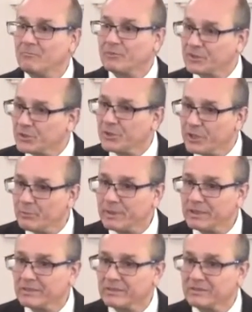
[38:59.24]
Did you hear
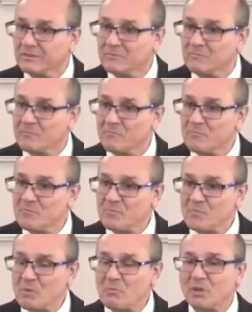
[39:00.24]
me?
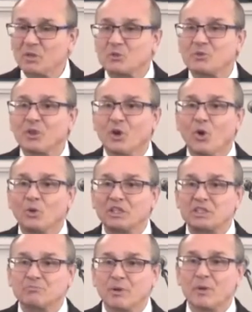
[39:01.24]
Because with the
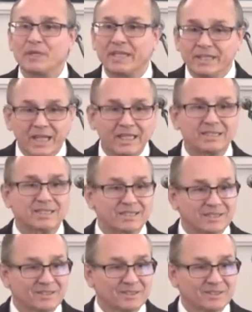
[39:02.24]
Holy Spirit in us,